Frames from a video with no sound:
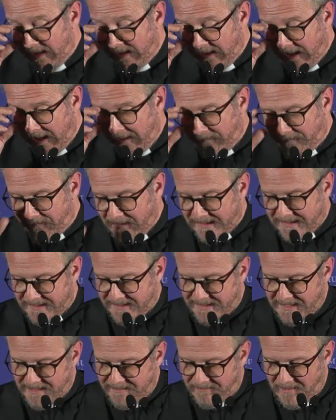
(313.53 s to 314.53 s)
in their
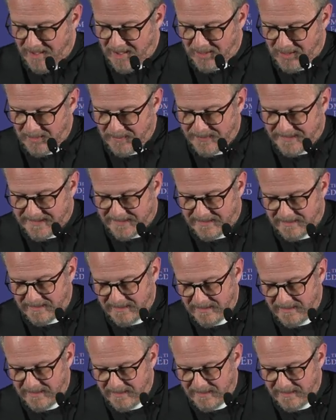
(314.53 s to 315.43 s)
fancy robes,